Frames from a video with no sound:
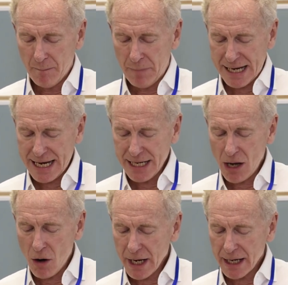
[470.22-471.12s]
But he
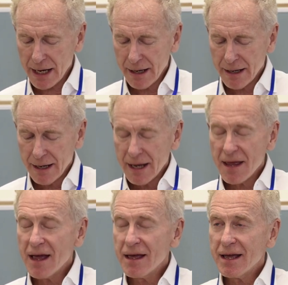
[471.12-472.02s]
noted
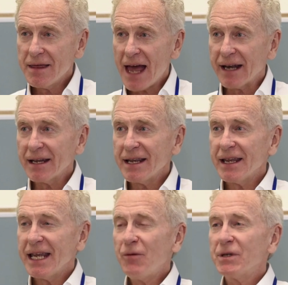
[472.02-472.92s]
that
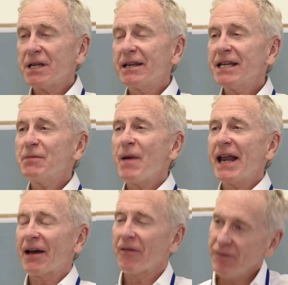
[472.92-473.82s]
he was
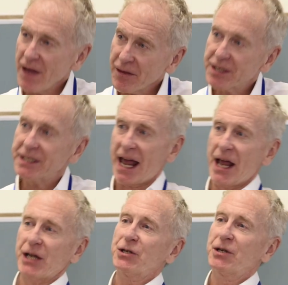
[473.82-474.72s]
anticipating a 5th
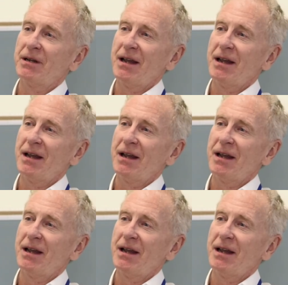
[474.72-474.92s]
stage,